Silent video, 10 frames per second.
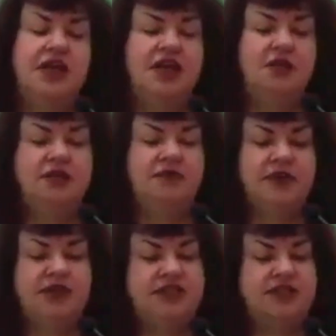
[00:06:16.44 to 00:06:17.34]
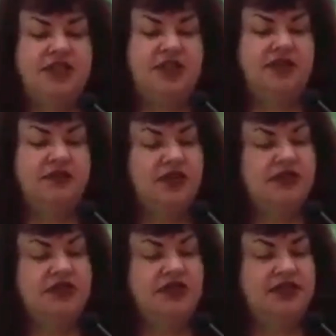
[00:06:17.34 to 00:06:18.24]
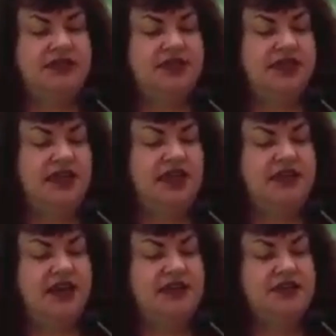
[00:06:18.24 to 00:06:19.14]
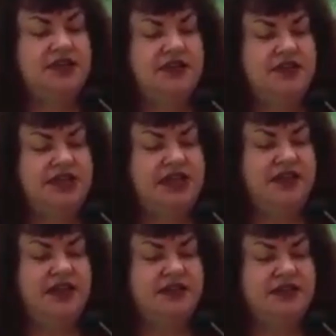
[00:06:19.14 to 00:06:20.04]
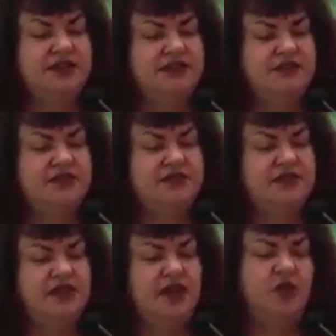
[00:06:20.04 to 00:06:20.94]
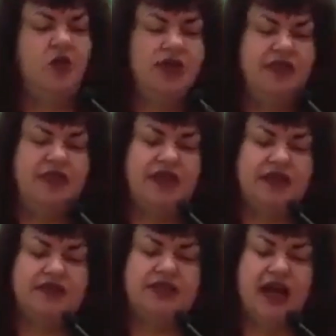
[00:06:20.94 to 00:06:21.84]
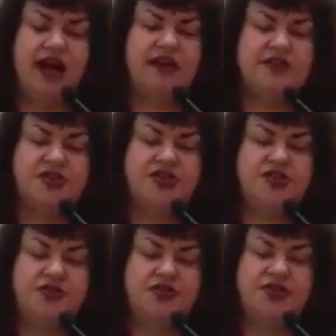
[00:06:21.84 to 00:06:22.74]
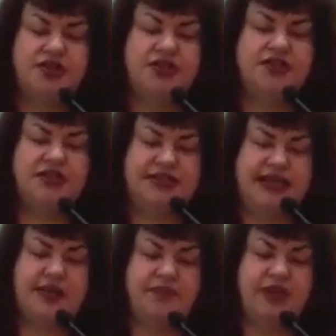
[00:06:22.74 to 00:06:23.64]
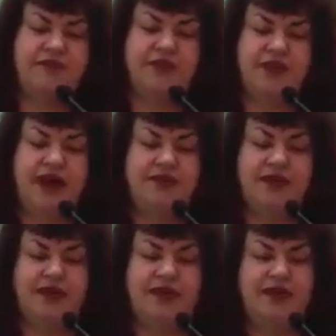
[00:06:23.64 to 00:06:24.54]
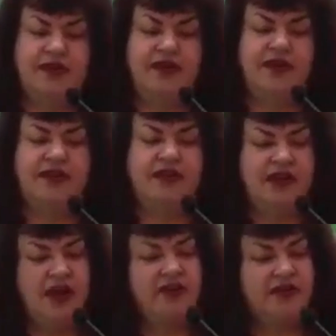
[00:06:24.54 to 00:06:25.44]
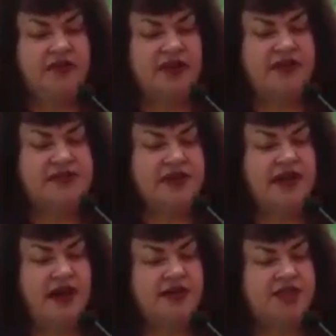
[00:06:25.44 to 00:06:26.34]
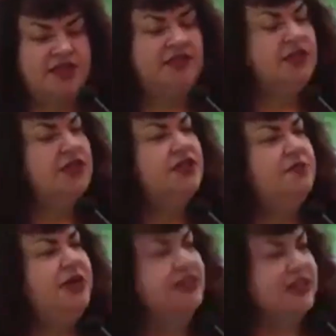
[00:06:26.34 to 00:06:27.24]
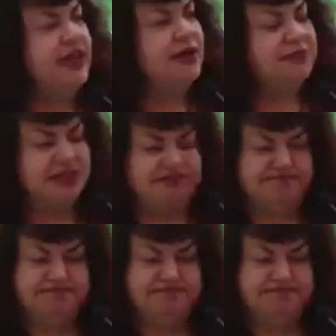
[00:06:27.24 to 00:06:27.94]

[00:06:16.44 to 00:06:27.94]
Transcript: He refers to the Universalists and then to the Unitarians. One thinks God is too good to damn them forever. The other thinks they are too good to be damned.